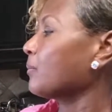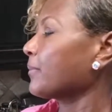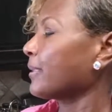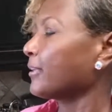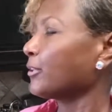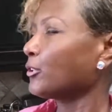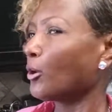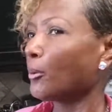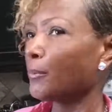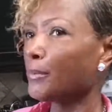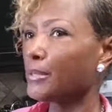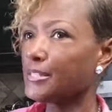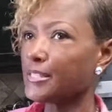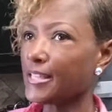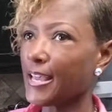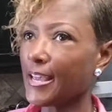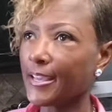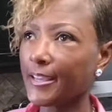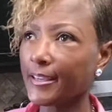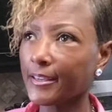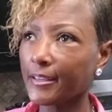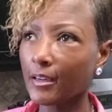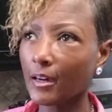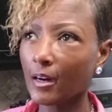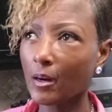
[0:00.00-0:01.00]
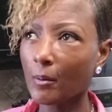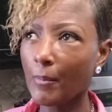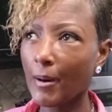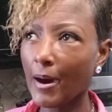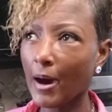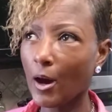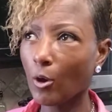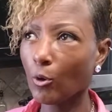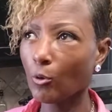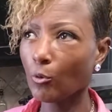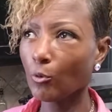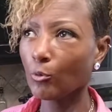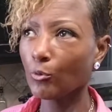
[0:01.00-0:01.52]
They normally take
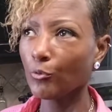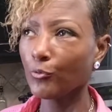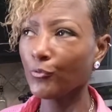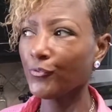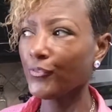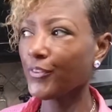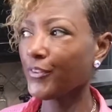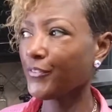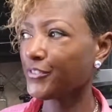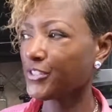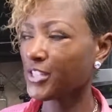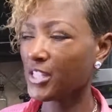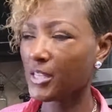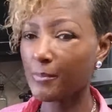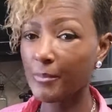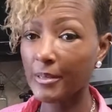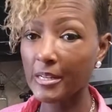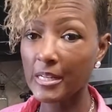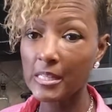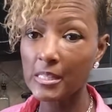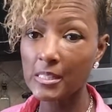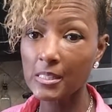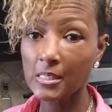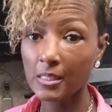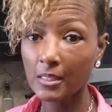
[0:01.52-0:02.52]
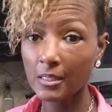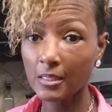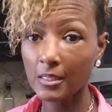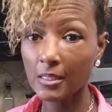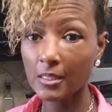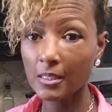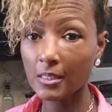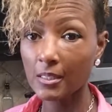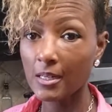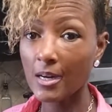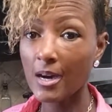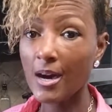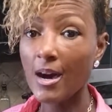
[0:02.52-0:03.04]
about 15 minutes to
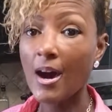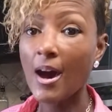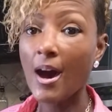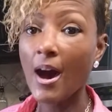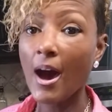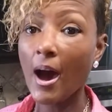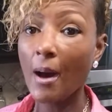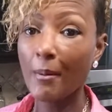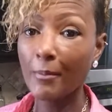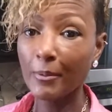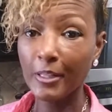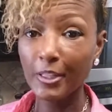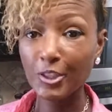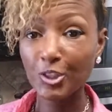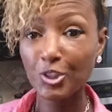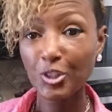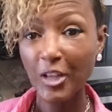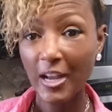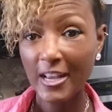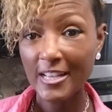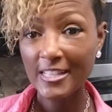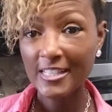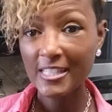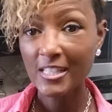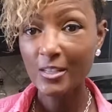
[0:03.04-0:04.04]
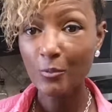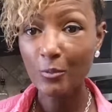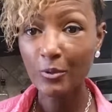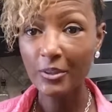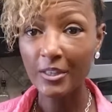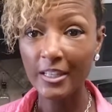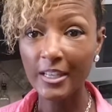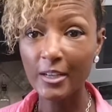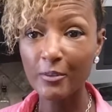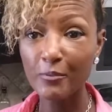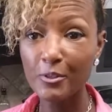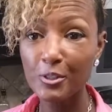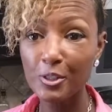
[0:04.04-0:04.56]
cook. I'm going to let you guys see what
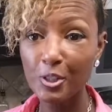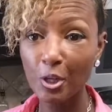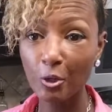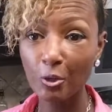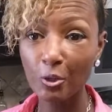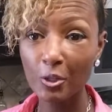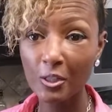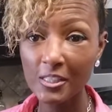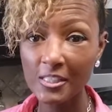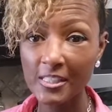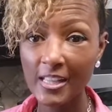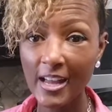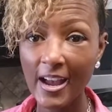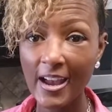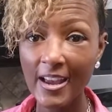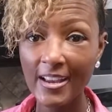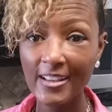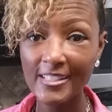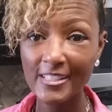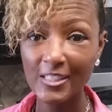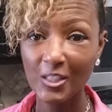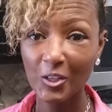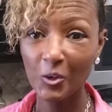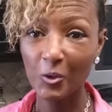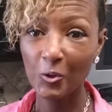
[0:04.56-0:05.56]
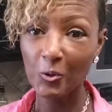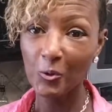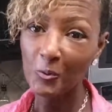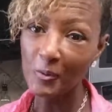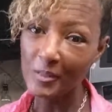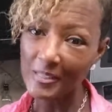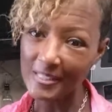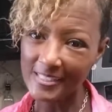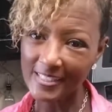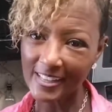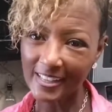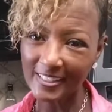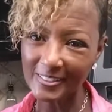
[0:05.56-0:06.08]
the end result looks like, so
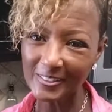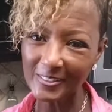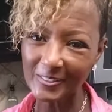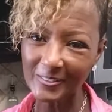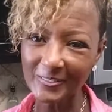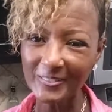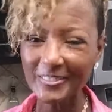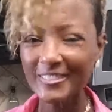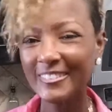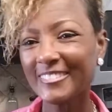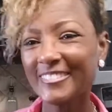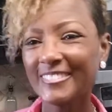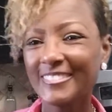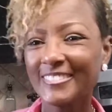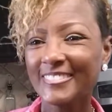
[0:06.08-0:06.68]
stay tuned.